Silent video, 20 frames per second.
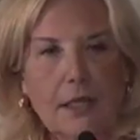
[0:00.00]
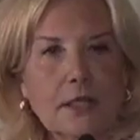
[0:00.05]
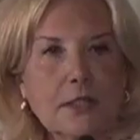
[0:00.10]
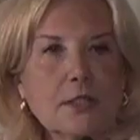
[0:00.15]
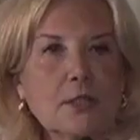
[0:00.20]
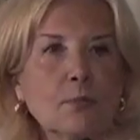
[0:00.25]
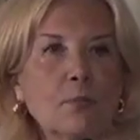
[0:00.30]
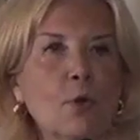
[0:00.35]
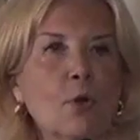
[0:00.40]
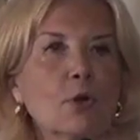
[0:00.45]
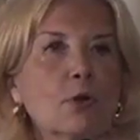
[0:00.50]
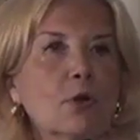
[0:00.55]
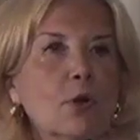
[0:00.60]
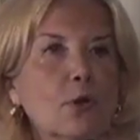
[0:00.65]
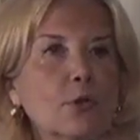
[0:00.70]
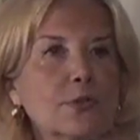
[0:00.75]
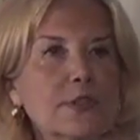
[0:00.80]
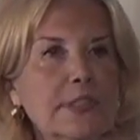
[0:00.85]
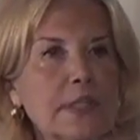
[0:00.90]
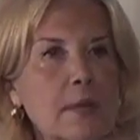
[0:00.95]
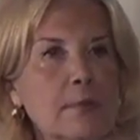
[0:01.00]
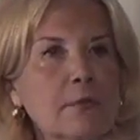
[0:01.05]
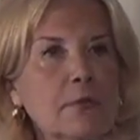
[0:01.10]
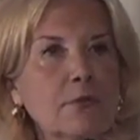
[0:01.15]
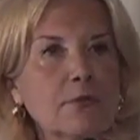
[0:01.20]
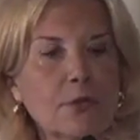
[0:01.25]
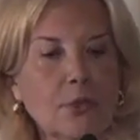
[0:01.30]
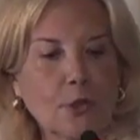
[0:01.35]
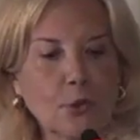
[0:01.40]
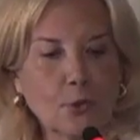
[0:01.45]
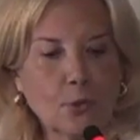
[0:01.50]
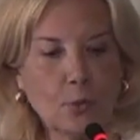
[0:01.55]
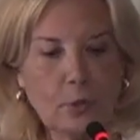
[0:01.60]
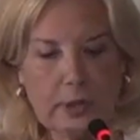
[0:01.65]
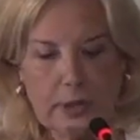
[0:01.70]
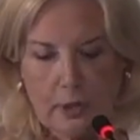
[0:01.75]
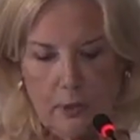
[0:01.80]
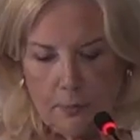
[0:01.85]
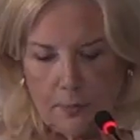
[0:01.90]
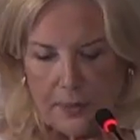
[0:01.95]
Tomorrow, some of you
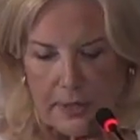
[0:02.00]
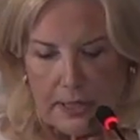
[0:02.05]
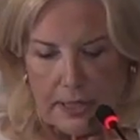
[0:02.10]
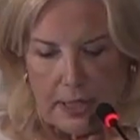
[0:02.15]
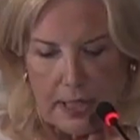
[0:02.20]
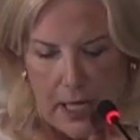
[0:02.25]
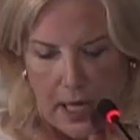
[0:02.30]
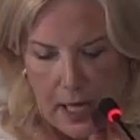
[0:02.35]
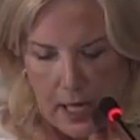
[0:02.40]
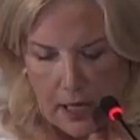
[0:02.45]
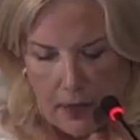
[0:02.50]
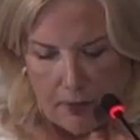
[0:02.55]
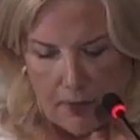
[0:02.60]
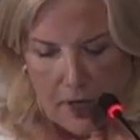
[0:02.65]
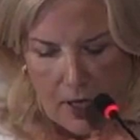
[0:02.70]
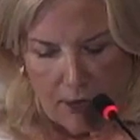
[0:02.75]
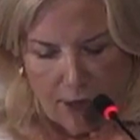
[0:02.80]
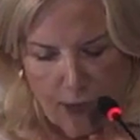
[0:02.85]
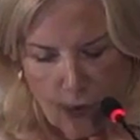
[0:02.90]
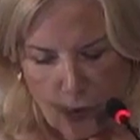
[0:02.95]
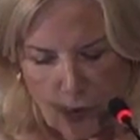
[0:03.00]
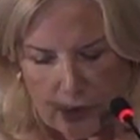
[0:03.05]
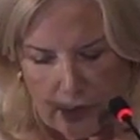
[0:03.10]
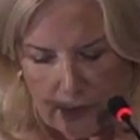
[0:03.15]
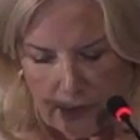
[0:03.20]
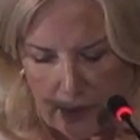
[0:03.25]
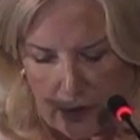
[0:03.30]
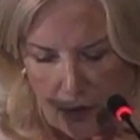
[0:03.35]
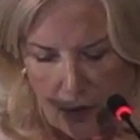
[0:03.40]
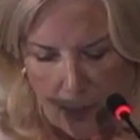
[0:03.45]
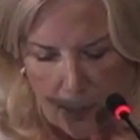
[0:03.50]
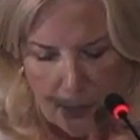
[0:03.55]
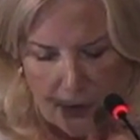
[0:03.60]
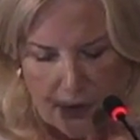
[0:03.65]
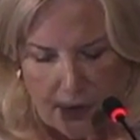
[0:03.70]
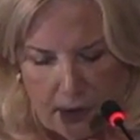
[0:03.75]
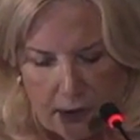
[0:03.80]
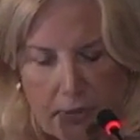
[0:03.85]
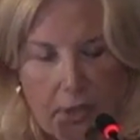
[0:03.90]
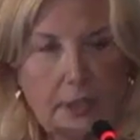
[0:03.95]
will be um, afforded the
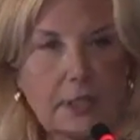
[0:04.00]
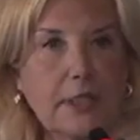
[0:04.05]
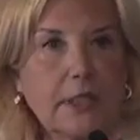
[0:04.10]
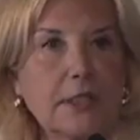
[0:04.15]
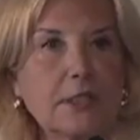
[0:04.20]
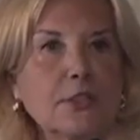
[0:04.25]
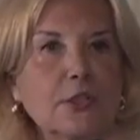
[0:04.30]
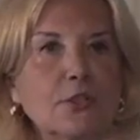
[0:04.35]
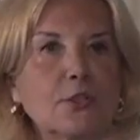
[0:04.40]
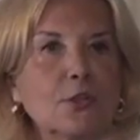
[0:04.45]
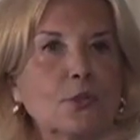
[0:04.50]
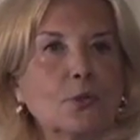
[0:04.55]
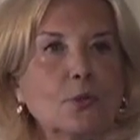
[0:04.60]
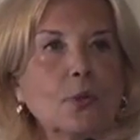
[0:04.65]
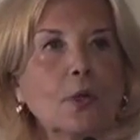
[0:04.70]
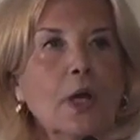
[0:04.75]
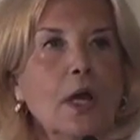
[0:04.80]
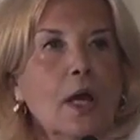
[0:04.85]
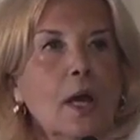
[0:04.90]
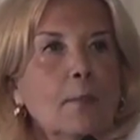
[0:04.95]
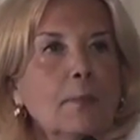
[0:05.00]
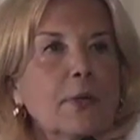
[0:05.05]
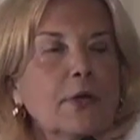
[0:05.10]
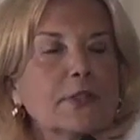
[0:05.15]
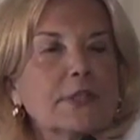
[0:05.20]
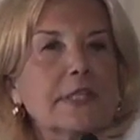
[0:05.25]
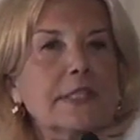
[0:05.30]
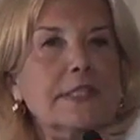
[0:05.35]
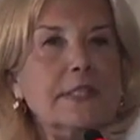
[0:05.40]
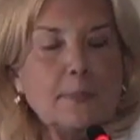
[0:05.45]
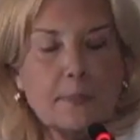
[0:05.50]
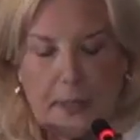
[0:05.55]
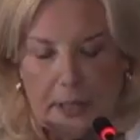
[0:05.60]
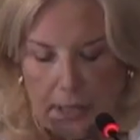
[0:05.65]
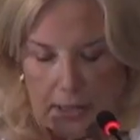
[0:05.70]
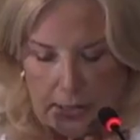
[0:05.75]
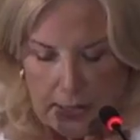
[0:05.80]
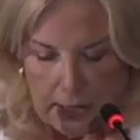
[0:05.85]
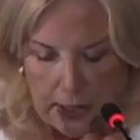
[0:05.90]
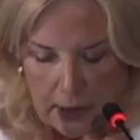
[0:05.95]
opportunity to
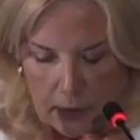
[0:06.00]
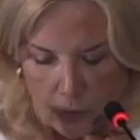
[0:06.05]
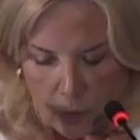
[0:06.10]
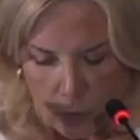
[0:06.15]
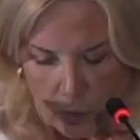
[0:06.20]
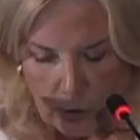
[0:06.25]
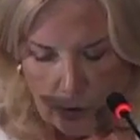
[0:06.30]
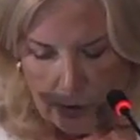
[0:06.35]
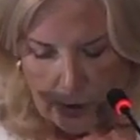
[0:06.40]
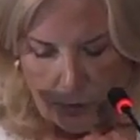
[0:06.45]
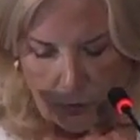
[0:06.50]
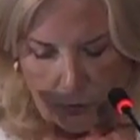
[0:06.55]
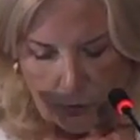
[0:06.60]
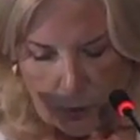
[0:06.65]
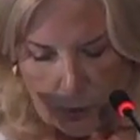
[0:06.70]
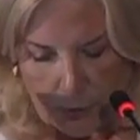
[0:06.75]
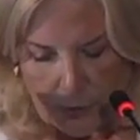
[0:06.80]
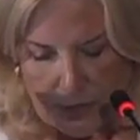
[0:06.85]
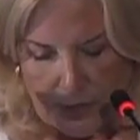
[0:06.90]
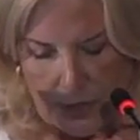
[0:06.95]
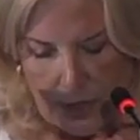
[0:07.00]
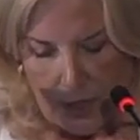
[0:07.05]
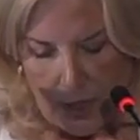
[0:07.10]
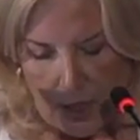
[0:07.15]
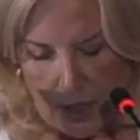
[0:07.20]
participate in working groups